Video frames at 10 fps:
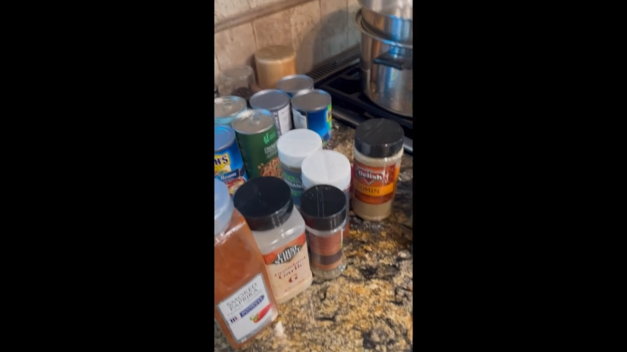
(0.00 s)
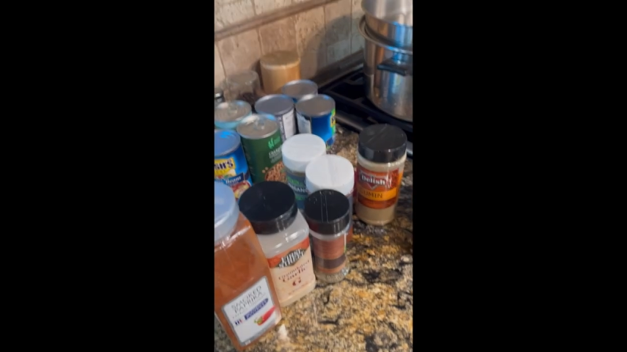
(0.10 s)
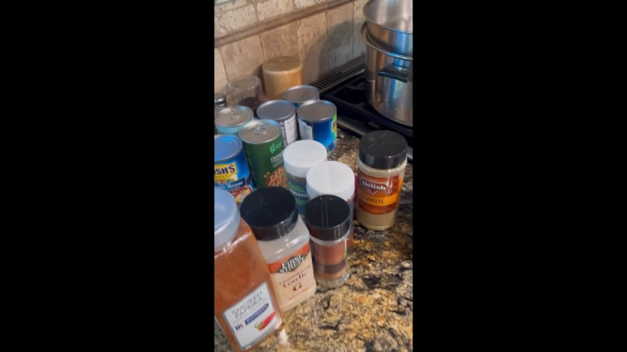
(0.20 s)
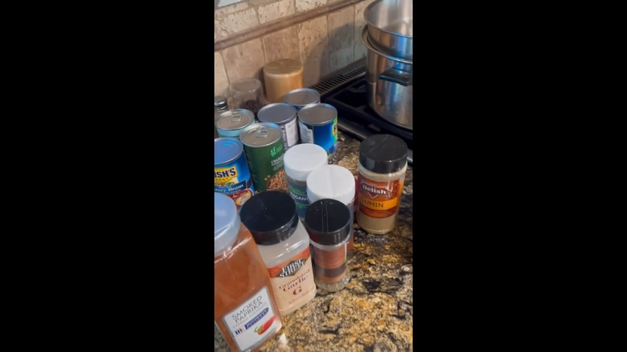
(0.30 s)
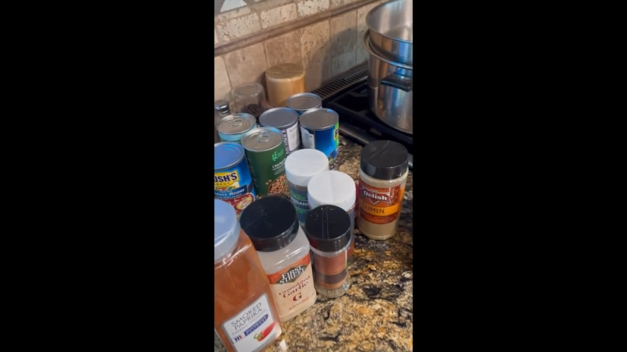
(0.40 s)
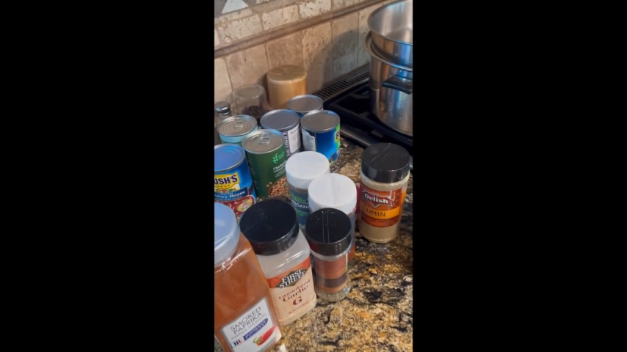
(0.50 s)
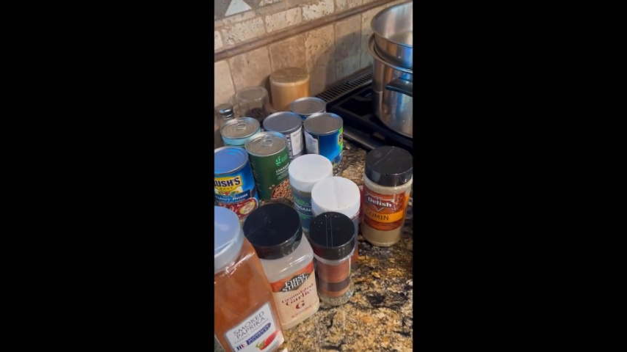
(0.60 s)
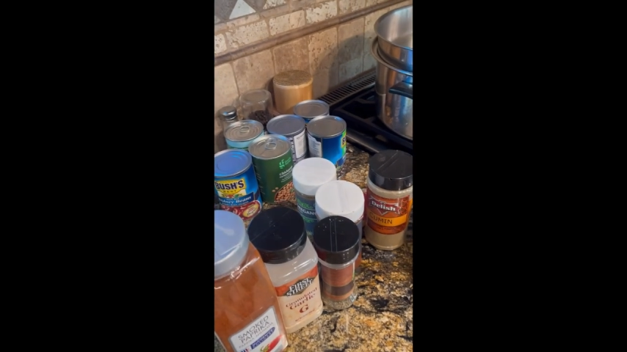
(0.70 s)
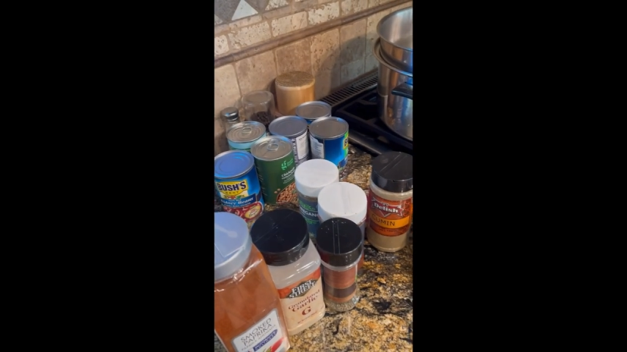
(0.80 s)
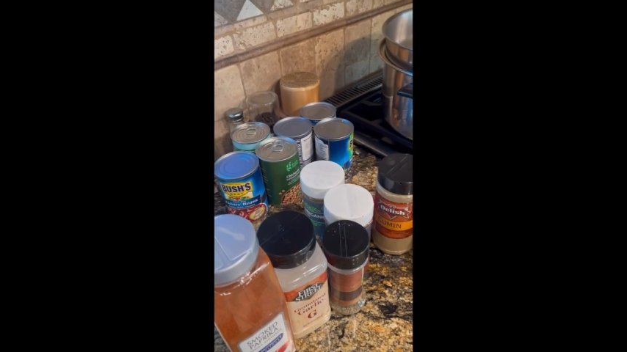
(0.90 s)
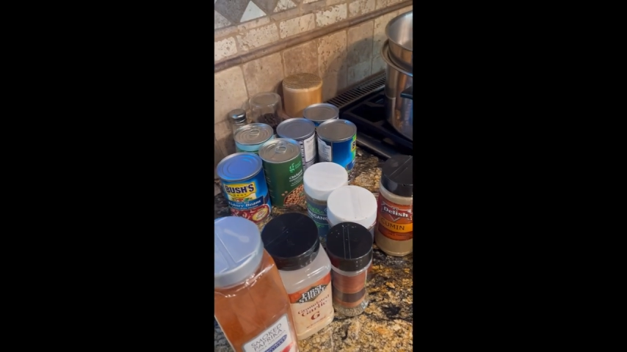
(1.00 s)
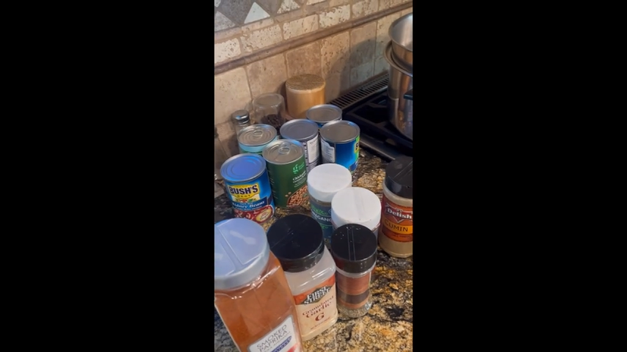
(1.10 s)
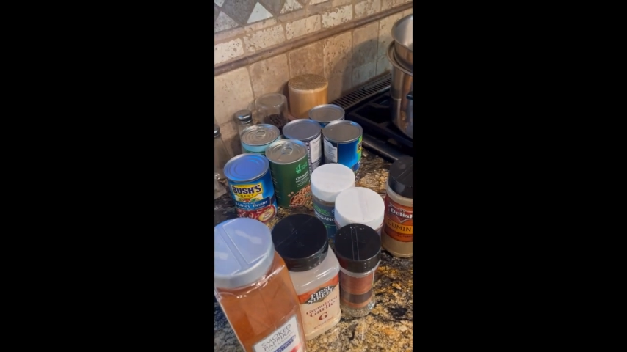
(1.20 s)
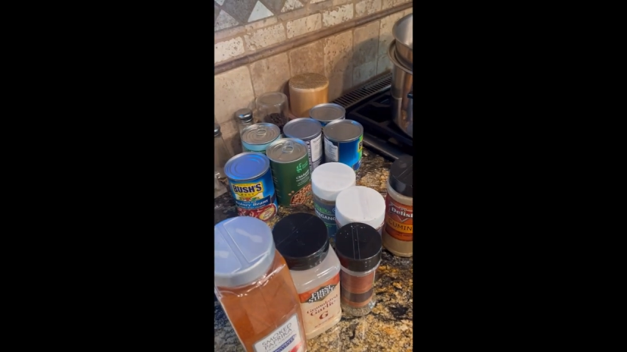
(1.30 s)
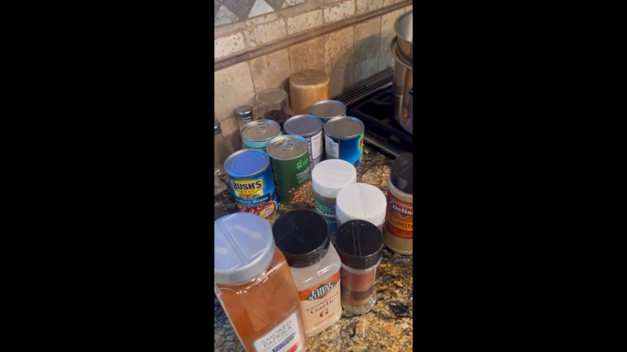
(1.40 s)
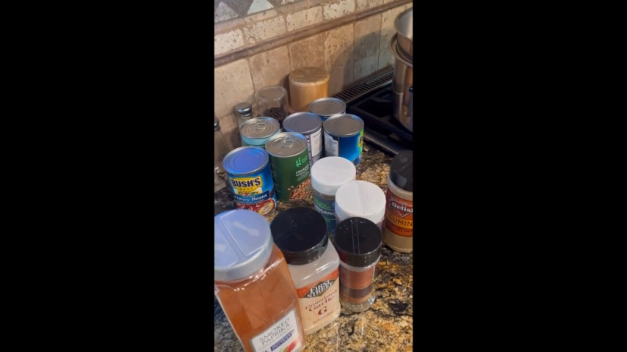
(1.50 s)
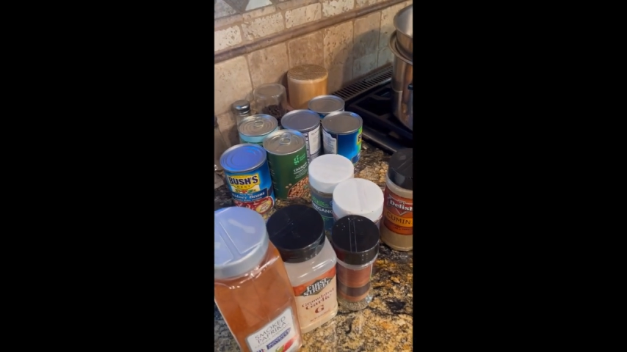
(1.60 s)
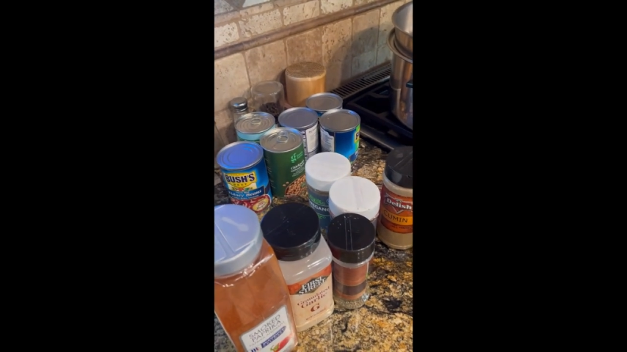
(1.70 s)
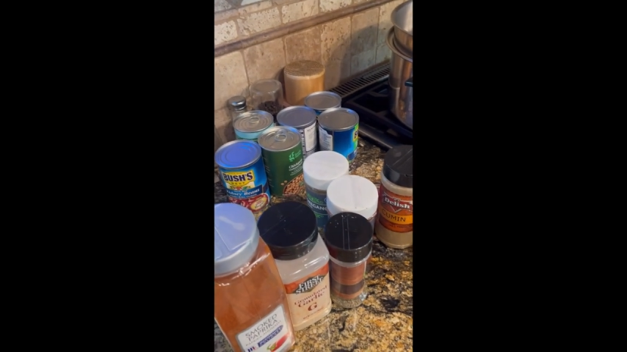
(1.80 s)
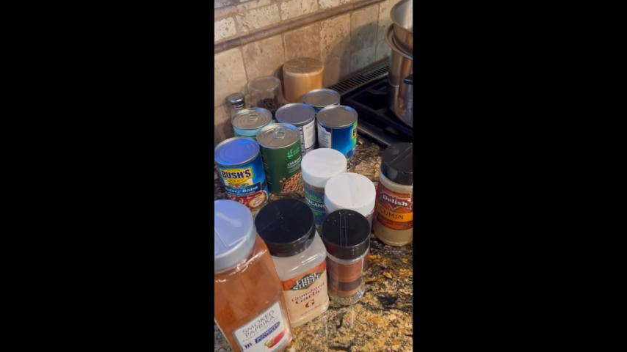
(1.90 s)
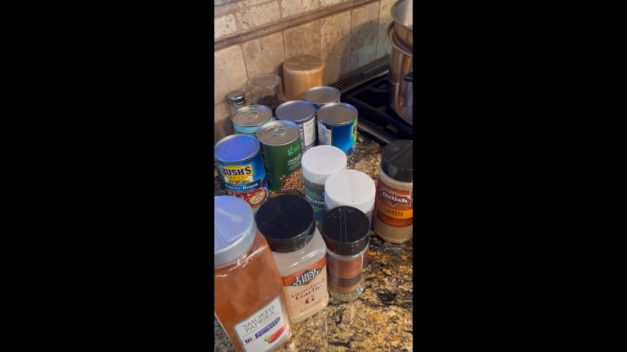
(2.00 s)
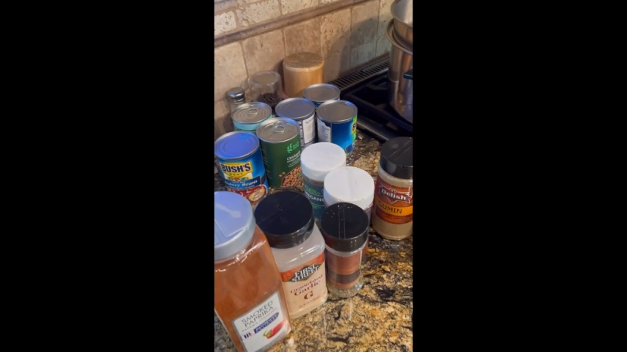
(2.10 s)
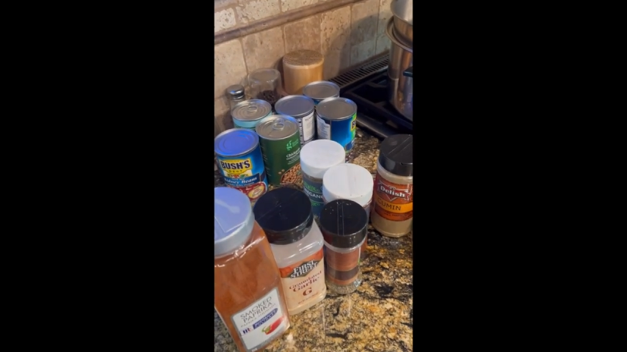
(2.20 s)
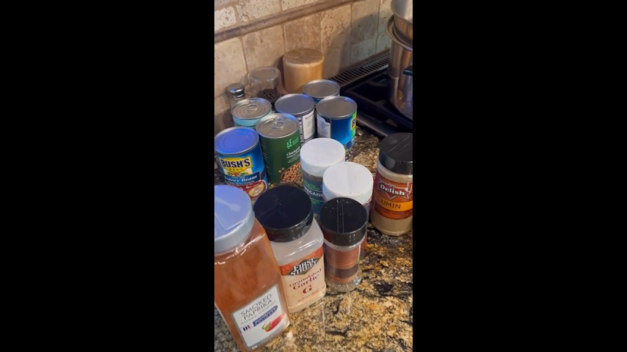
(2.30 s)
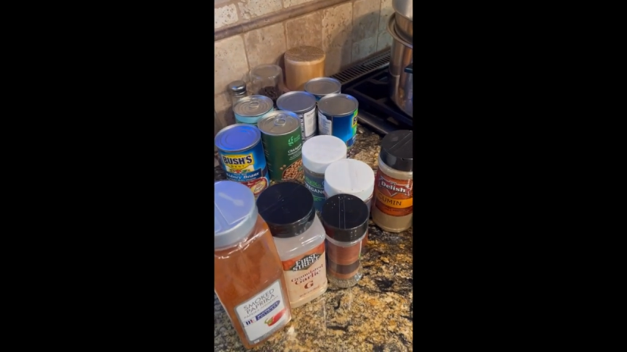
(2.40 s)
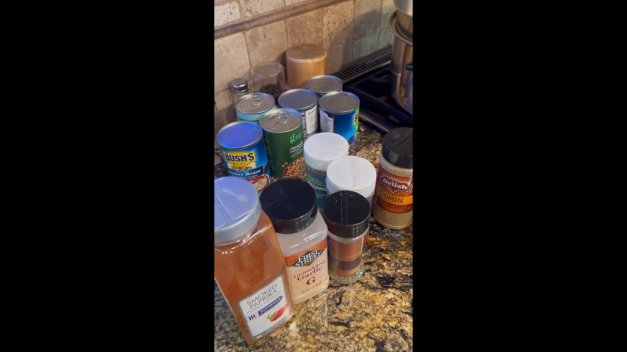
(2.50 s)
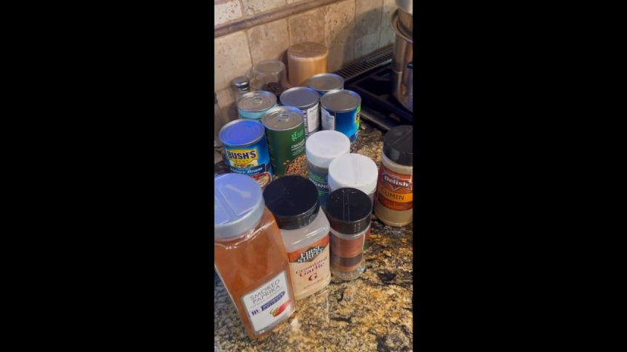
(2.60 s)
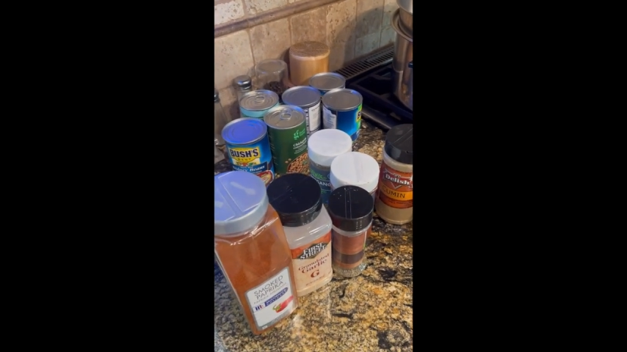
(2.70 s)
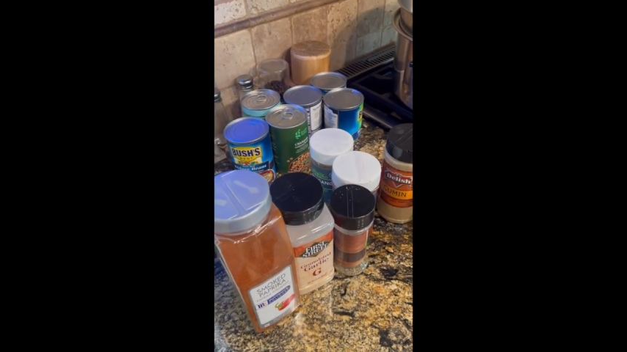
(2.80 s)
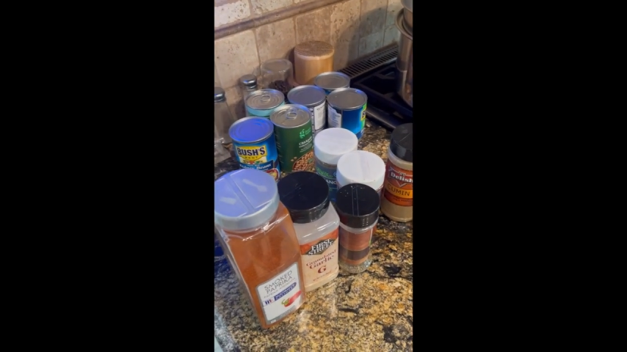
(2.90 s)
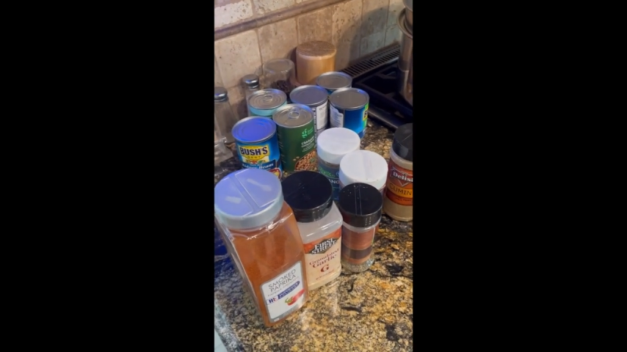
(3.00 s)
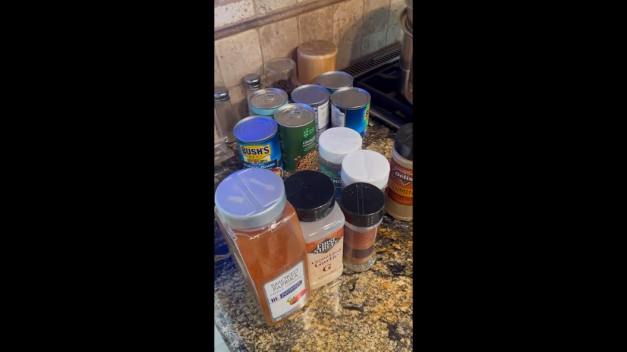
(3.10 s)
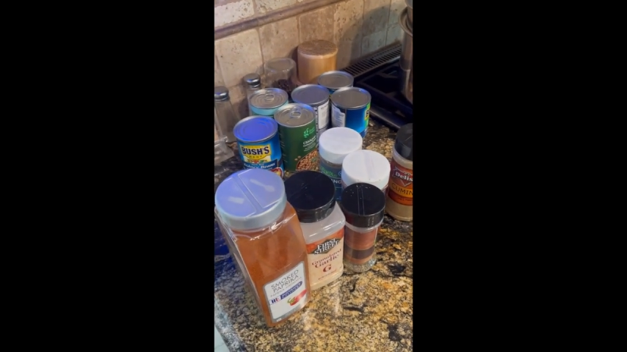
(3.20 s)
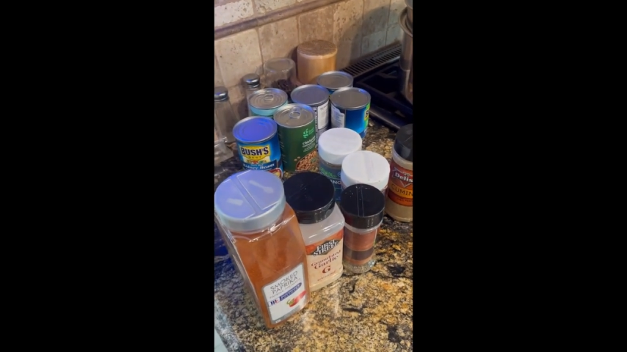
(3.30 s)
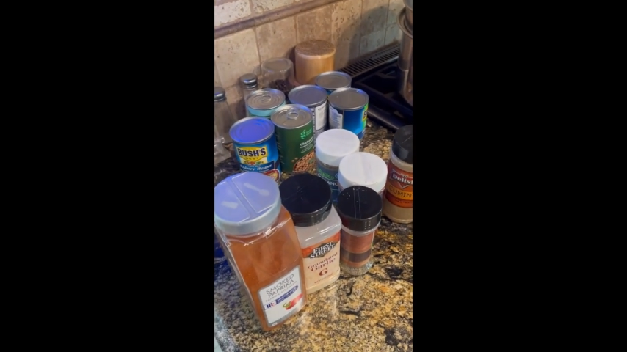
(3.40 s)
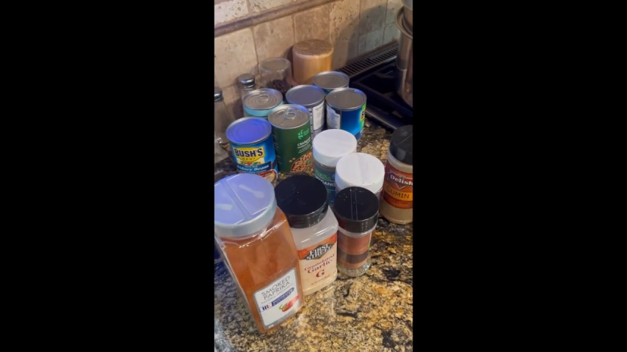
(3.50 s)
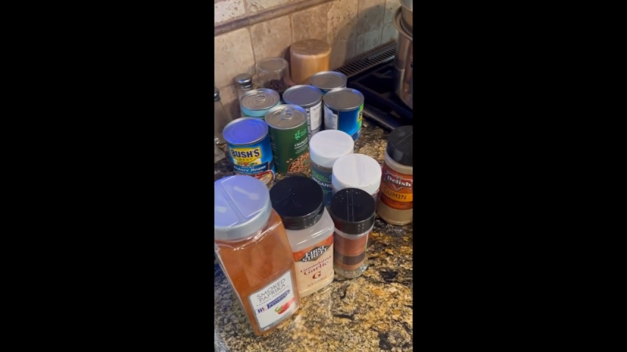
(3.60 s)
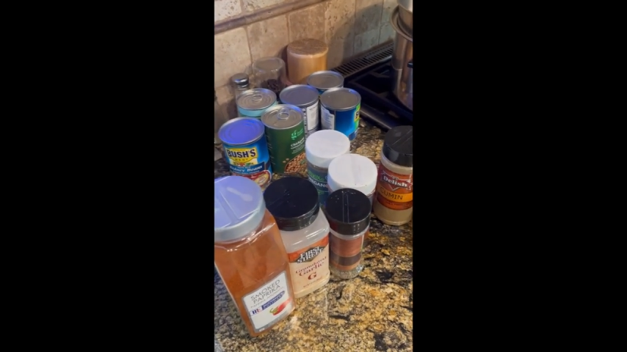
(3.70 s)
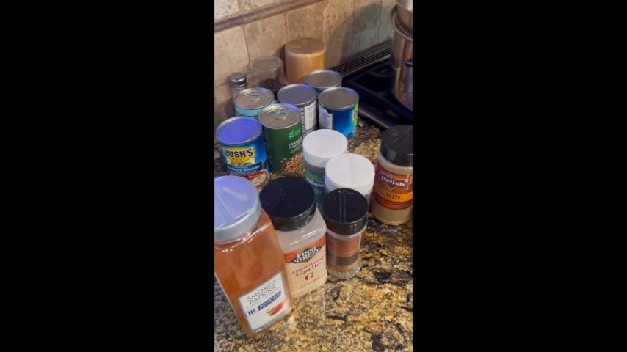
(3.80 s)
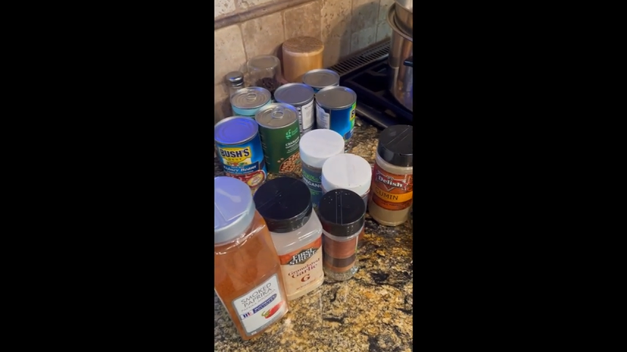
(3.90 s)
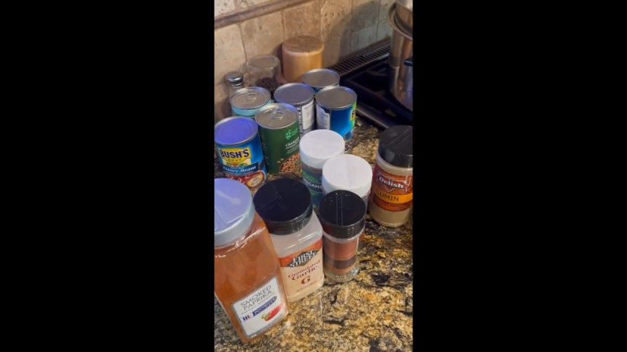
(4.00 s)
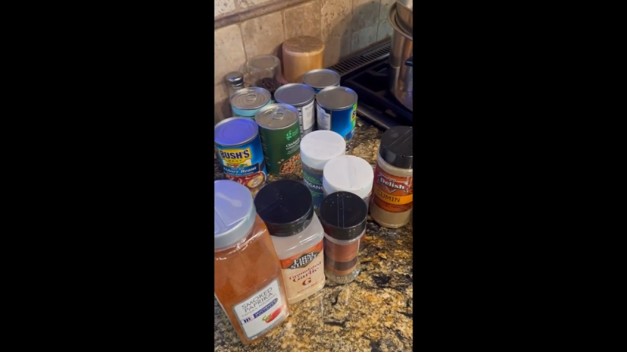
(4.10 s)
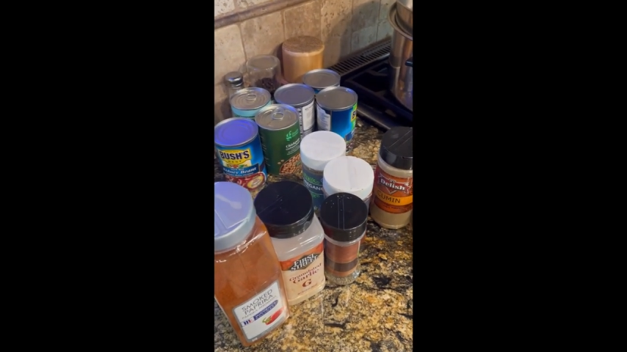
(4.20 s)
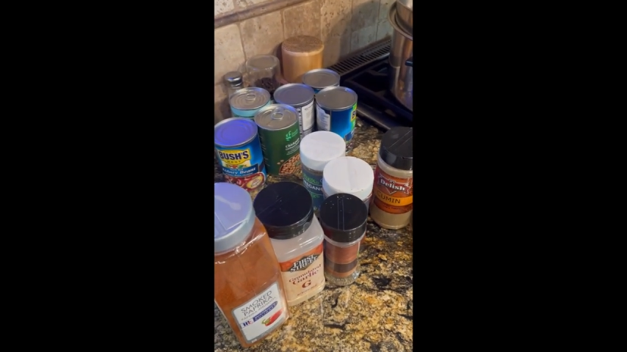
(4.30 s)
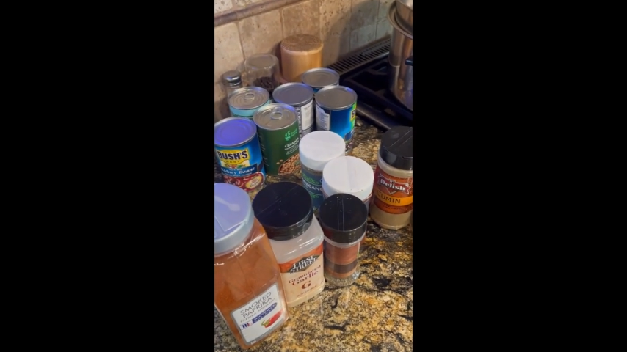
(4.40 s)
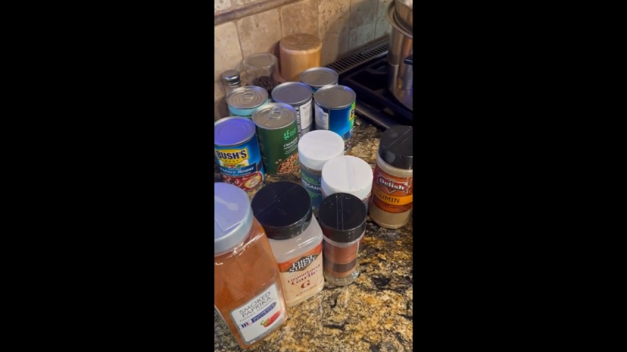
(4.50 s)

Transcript: [unreadable: no face in view]